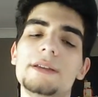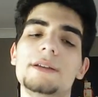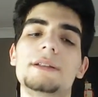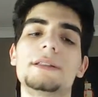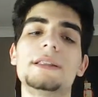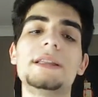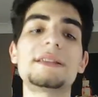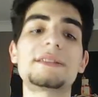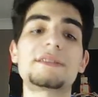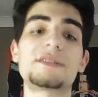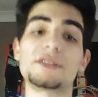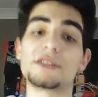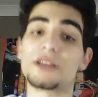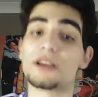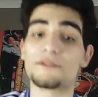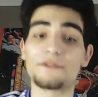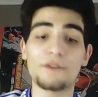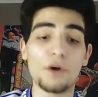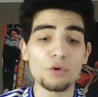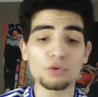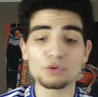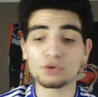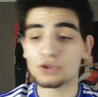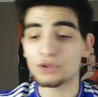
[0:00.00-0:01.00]
Listen, yeah,
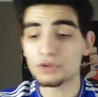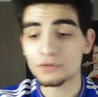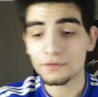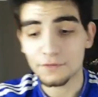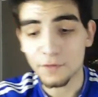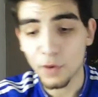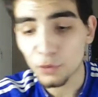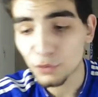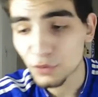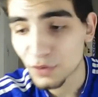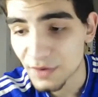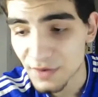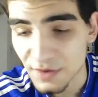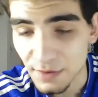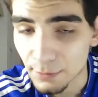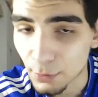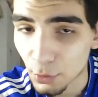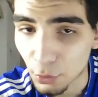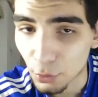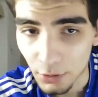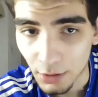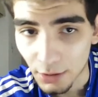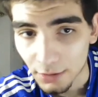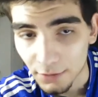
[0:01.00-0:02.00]
Foden is a
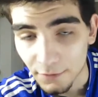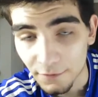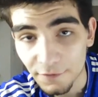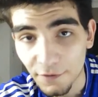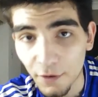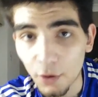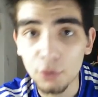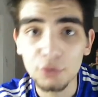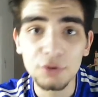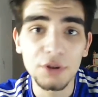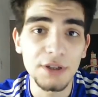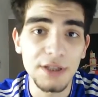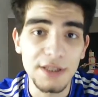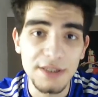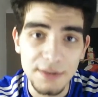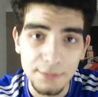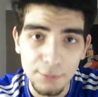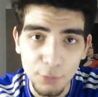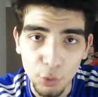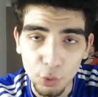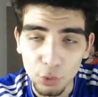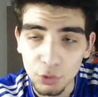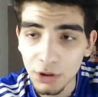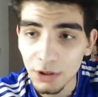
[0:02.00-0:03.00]
baller. Foden is a
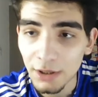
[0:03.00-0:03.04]
baller.